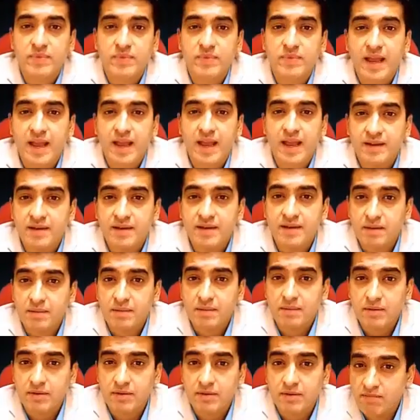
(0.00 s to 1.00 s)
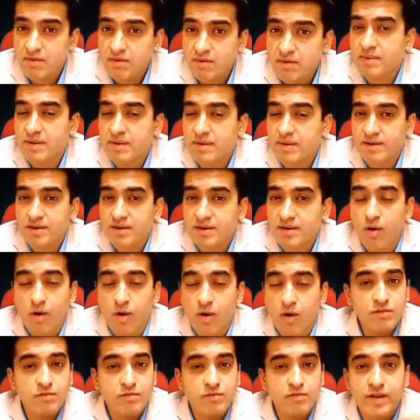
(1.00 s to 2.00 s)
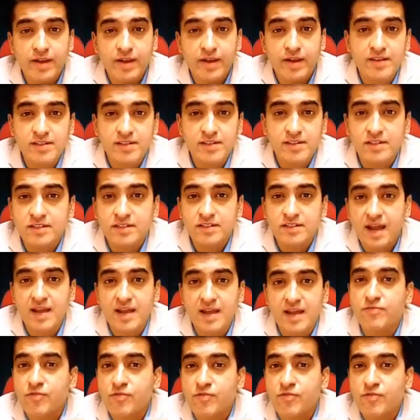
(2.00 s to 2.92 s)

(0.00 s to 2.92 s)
And remember, always the time